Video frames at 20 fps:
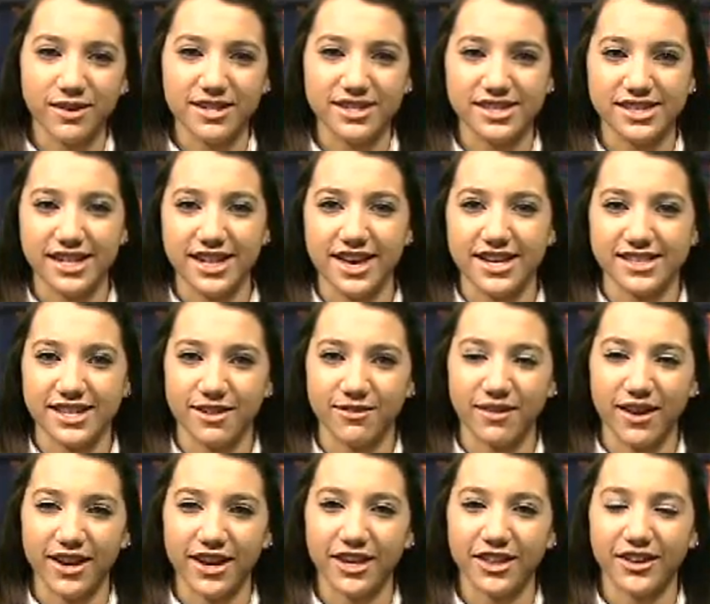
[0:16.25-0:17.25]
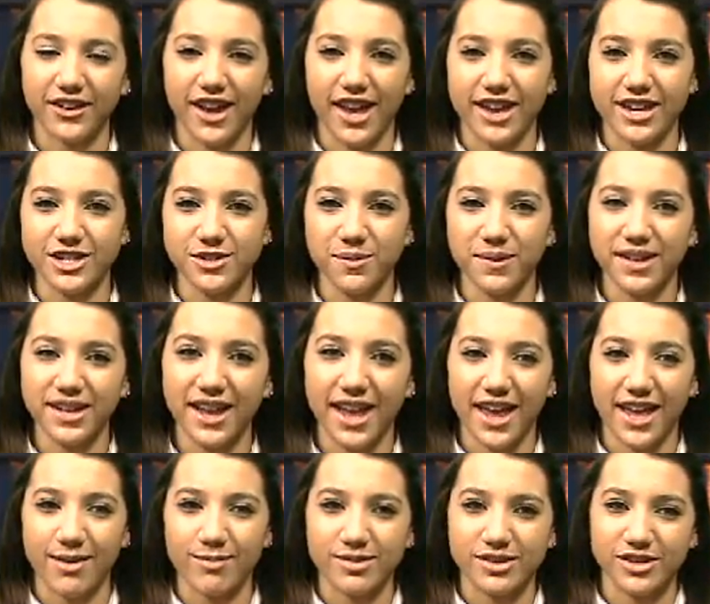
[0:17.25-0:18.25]
Wednesday is a regular 8.20
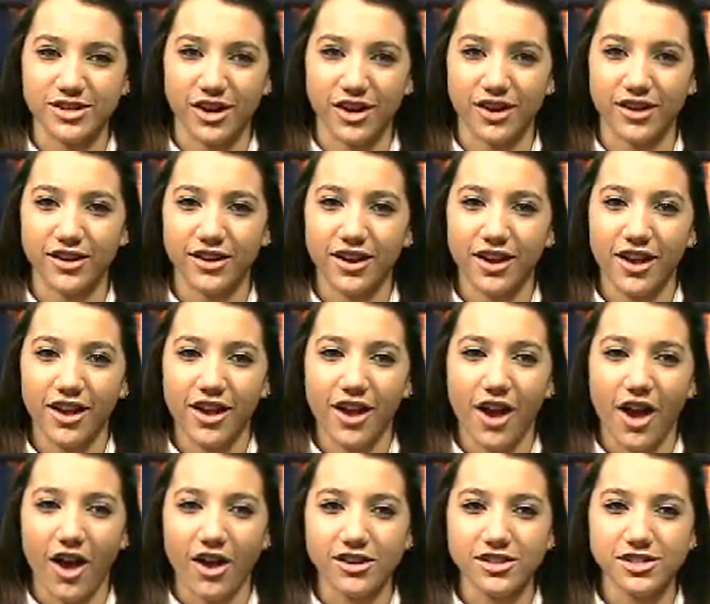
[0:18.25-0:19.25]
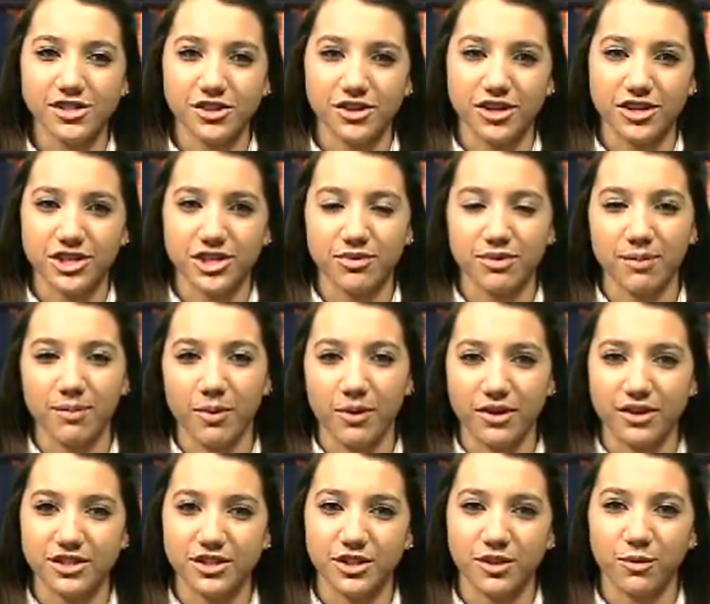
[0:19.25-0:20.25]
a.m. start. All students should
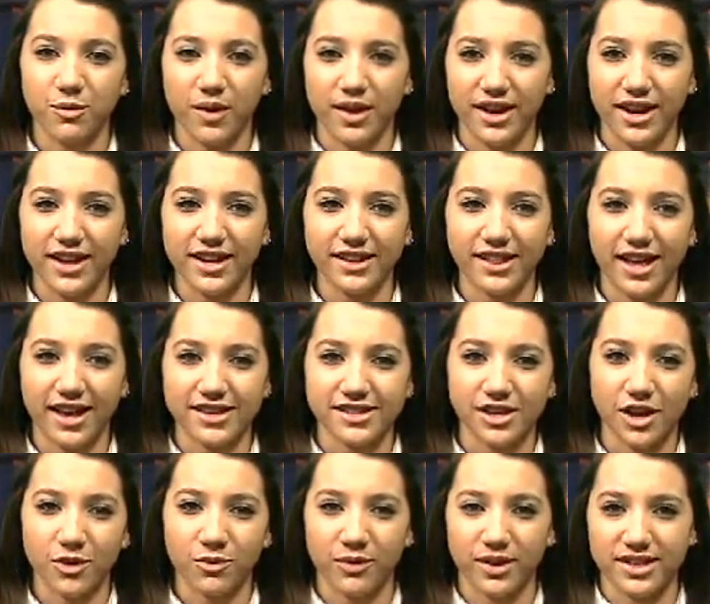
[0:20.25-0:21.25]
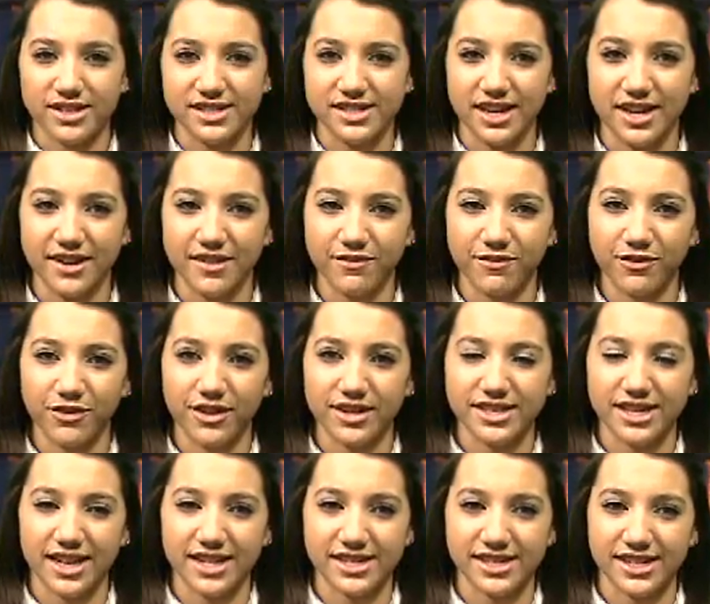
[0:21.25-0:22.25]
report to their 1A class on Wednesday for
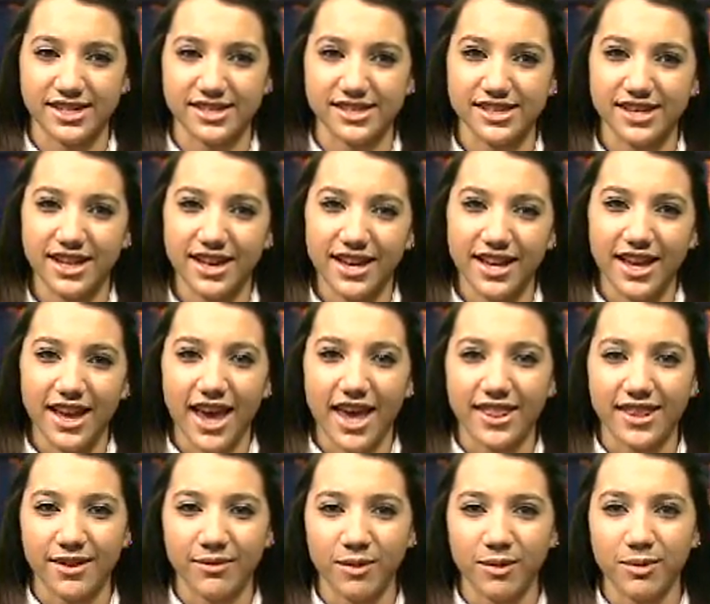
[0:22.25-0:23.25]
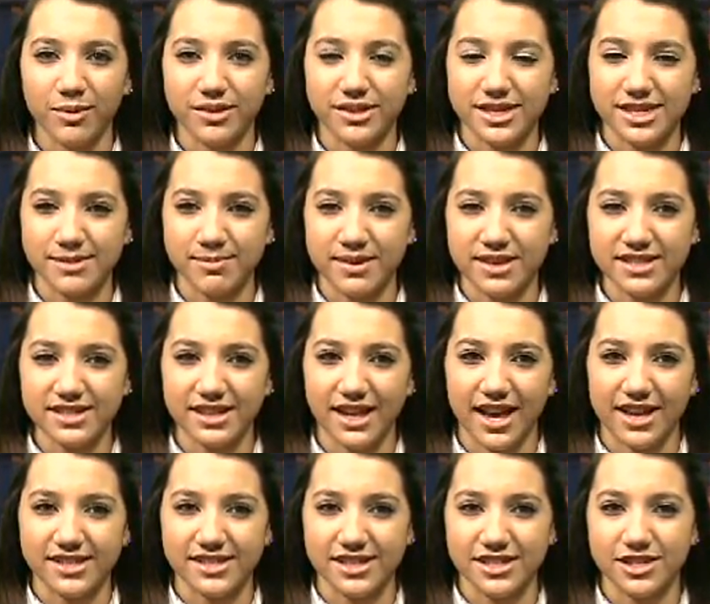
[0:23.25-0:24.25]
attendance, and then we will dismiss
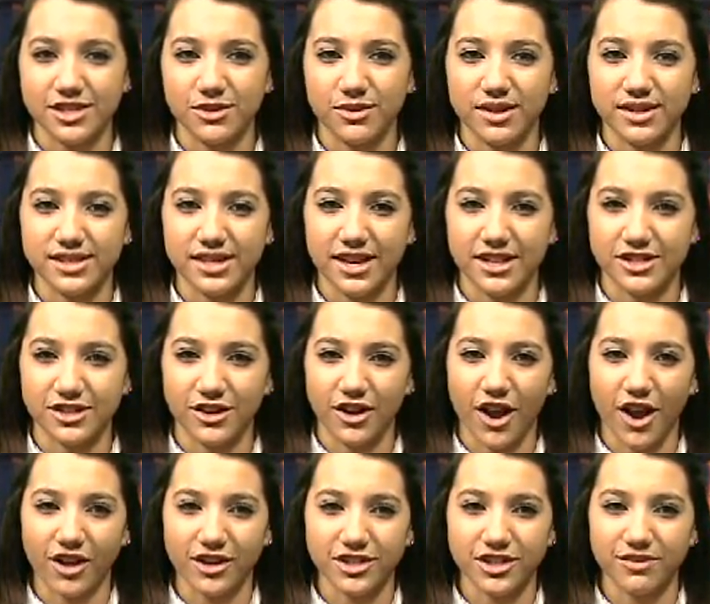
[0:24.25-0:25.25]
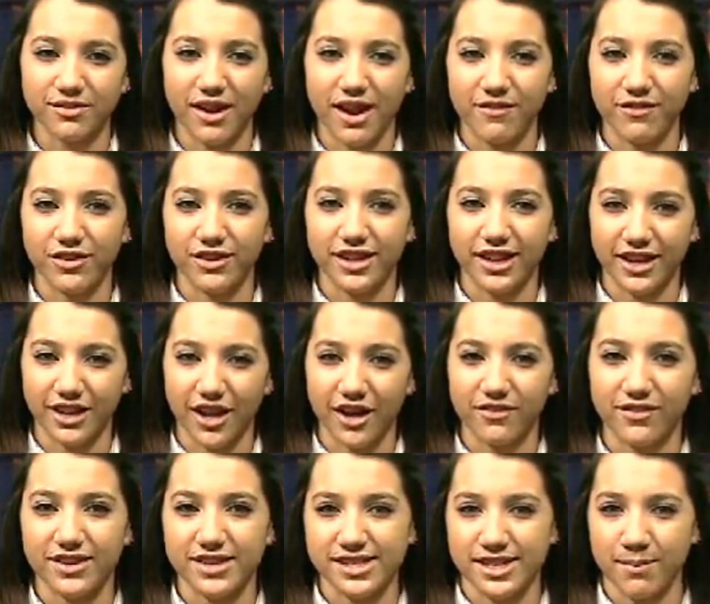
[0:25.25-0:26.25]
classes to attend our auction raffle
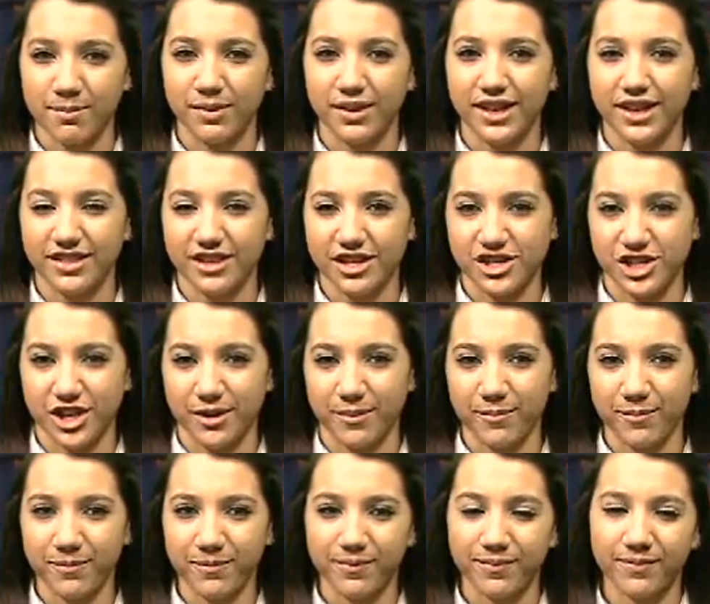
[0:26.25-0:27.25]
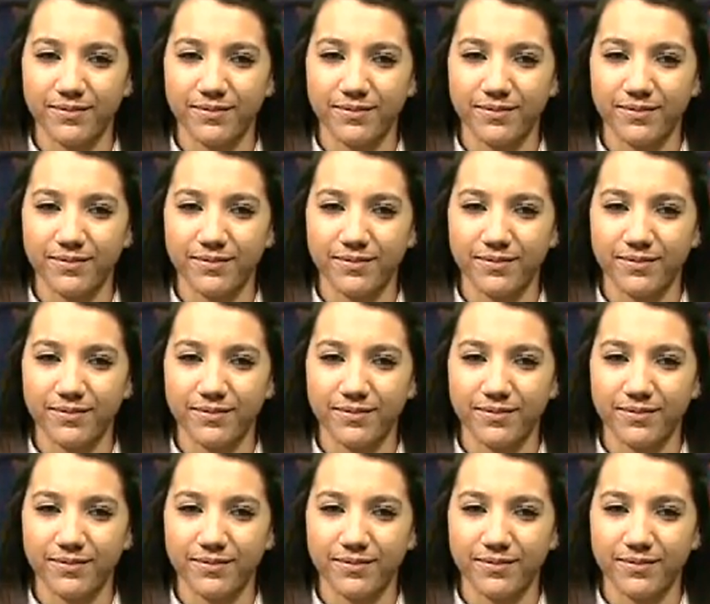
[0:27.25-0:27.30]
kickoff assembly in the gym.